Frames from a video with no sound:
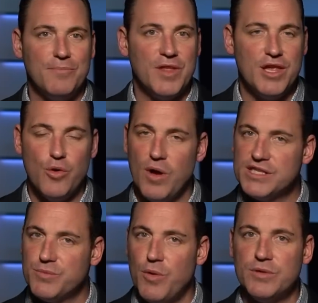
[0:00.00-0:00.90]
the
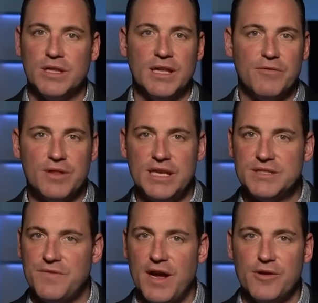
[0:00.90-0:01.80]
U.S. won't deliver these
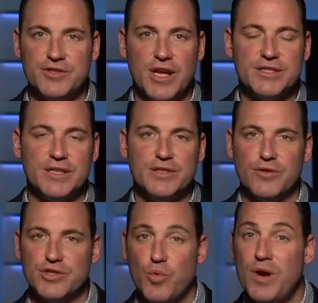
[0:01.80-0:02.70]
fighter jets until
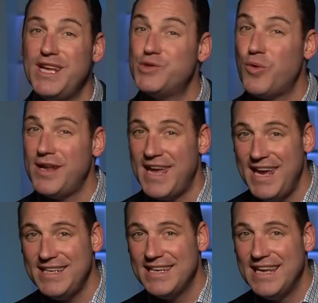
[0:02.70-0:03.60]

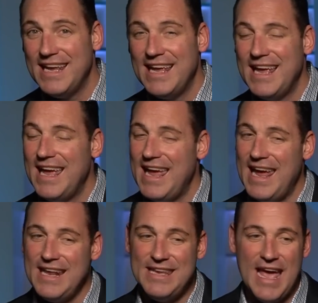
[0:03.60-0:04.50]
2028.
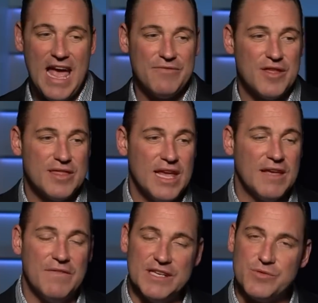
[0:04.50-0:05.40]
And you have to think
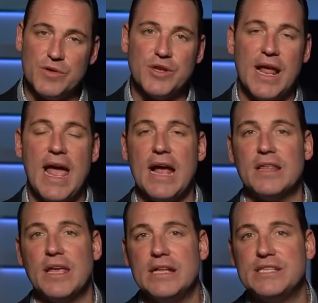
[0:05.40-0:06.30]
if Israel's going to act
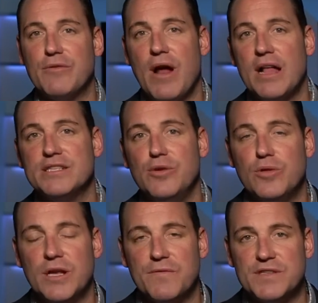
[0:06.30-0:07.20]
against Iran's
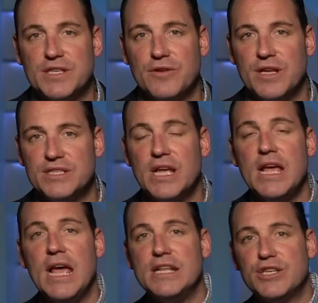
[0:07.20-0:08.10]
nuclear facilities,
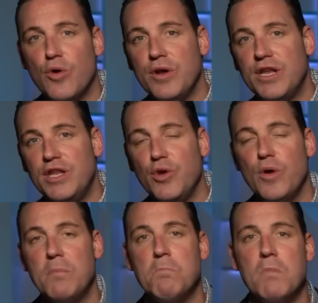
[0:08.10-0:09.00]
it's going to do
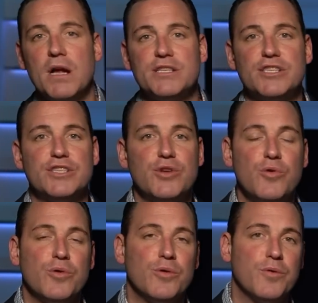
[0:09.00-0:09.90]
it much
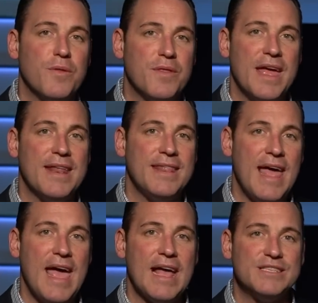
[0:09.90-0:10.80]
sooner than
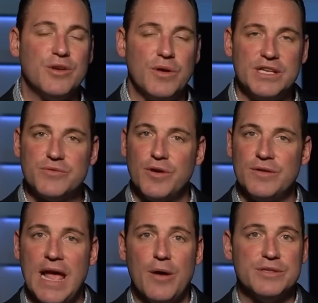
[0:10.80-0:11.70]
that. So Israel
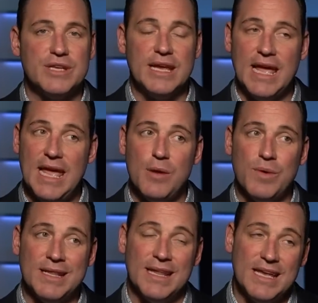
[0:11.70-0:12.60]
now is saying, hey,
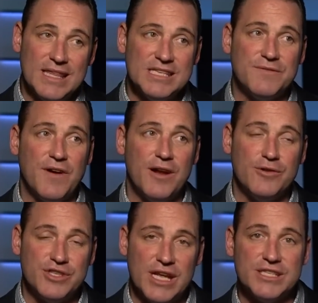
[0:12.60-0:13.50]
we'd like these fighter
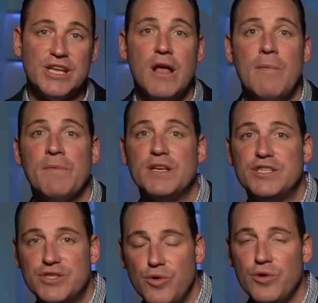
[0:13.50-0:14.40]
jets
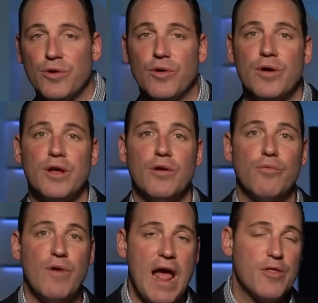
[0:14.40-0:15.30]
sooner
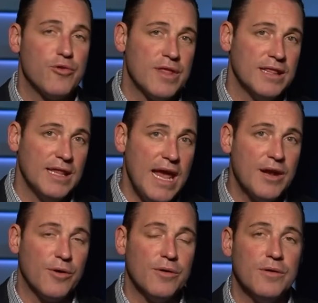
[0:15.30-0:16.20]
rather than
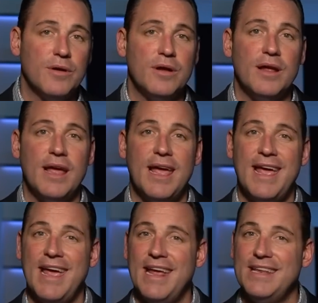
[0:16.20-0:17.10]
later.
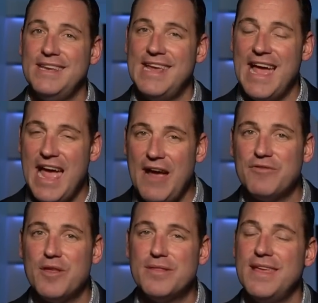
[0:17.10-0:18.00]
And you have
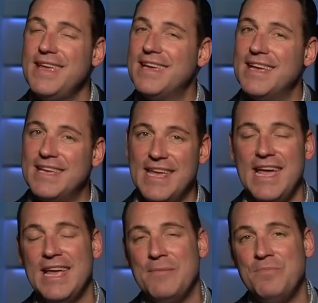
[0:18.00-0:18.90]
to think,
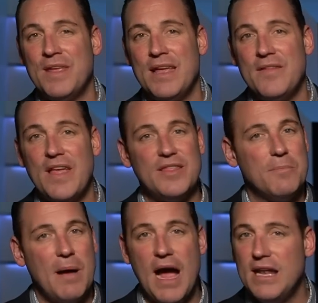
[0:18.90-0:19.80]
again, that the Biden